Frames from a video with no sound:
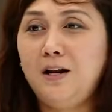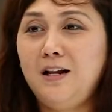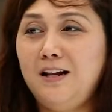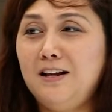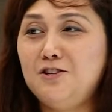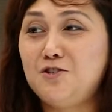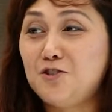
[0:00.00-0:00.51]

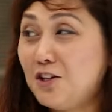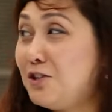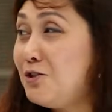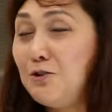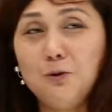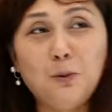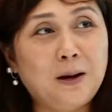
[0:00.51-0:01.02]
rather than
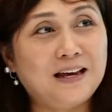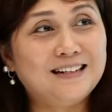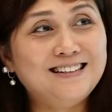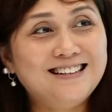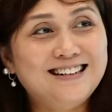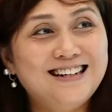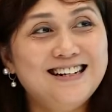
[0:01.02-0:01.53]
just
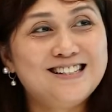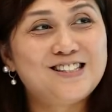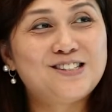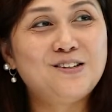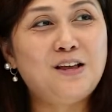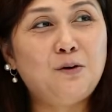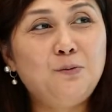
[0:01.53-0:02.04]
UN,
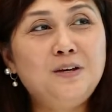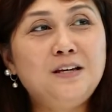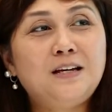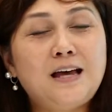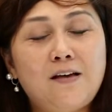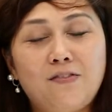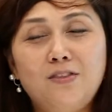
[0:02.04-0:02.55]
so that we
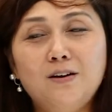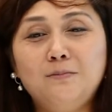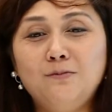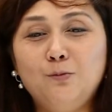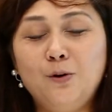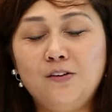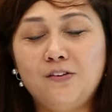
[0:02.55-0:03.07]
get
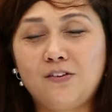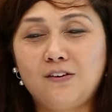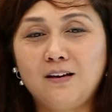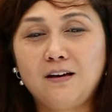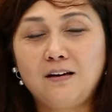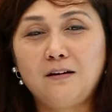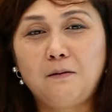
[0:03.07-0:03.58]
them with
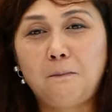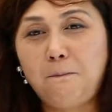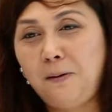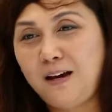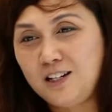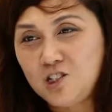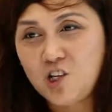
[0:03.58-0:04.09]

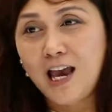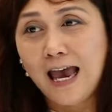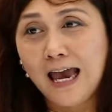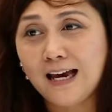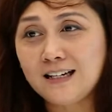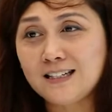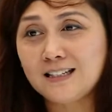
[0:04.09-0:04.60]
big
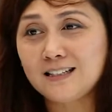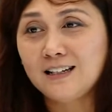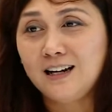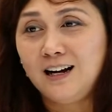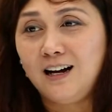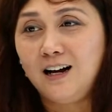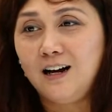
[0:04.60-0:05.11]
checks,
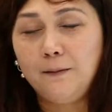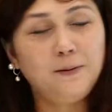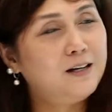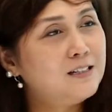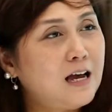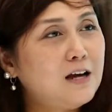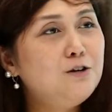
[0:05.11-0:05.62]

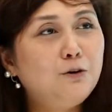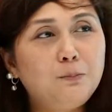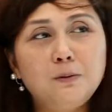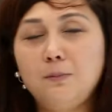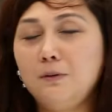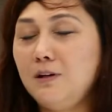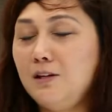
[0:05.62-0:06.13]
because I know
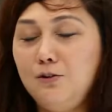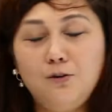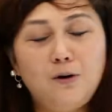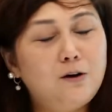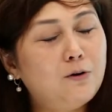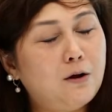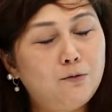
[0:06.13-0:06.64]
people in
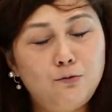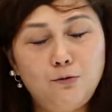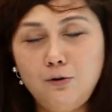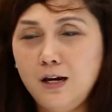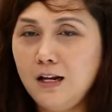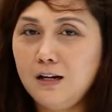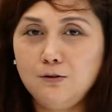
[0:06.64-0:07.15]
UN are
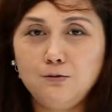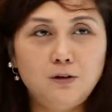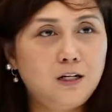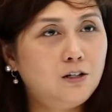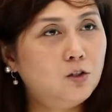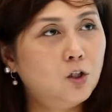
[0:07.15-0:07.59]
really, really